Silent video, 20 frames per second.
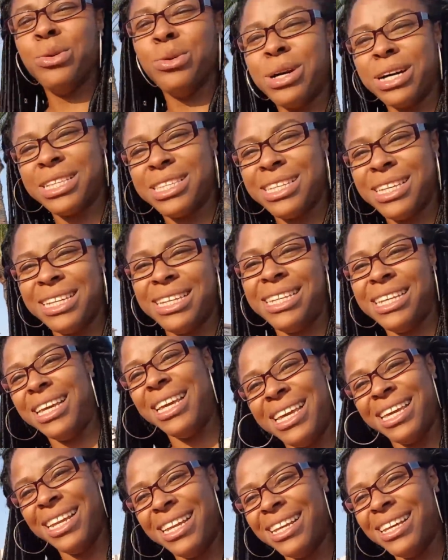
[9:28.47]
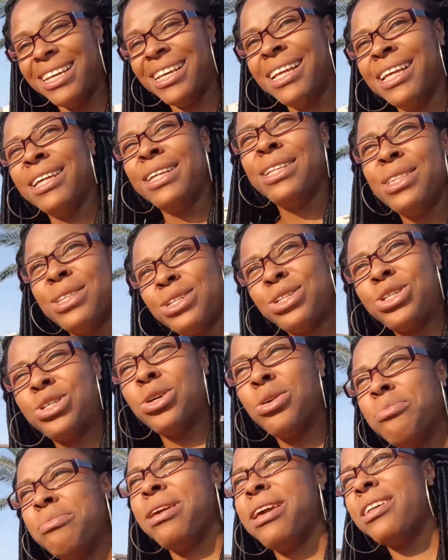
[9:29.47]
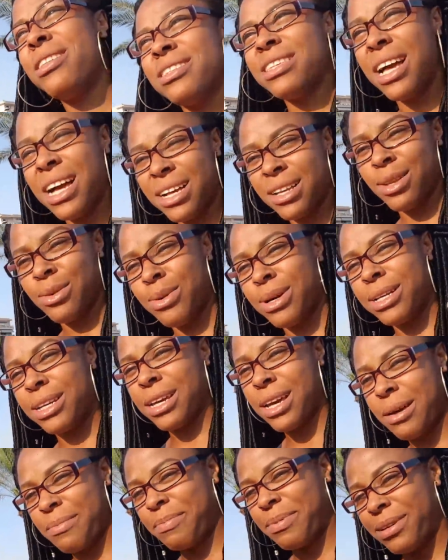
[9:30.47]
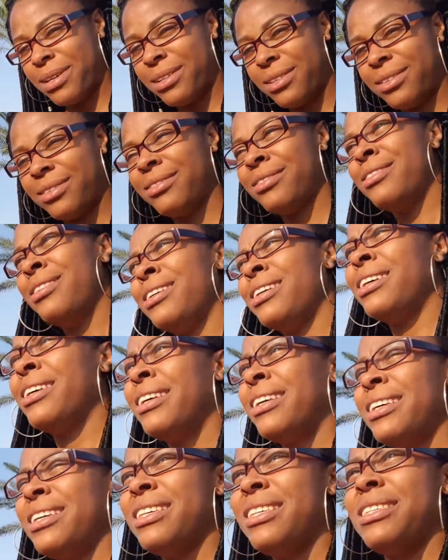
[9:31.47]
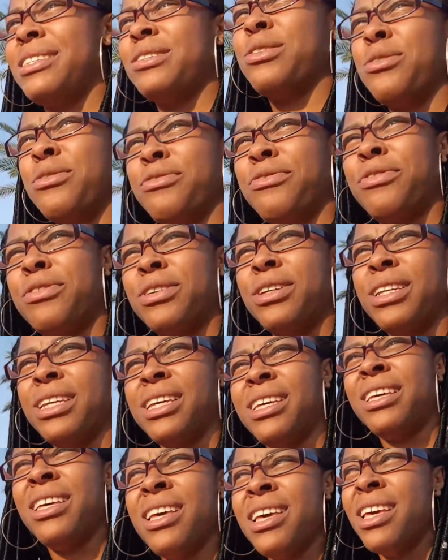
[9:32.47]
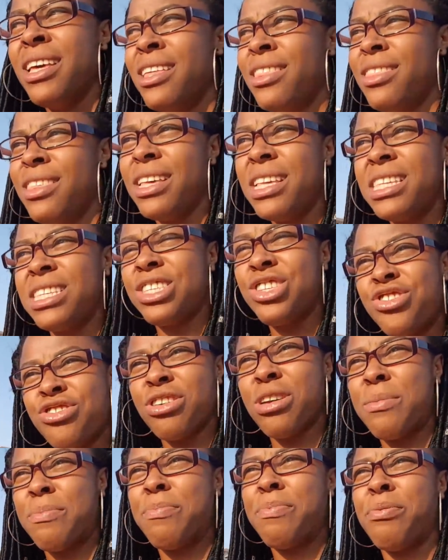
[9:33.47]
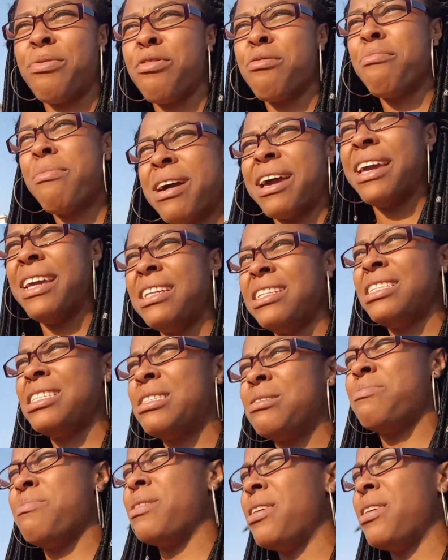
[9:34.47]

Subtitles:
what he did to show me exactly what happened. It's so funny. This trip reminds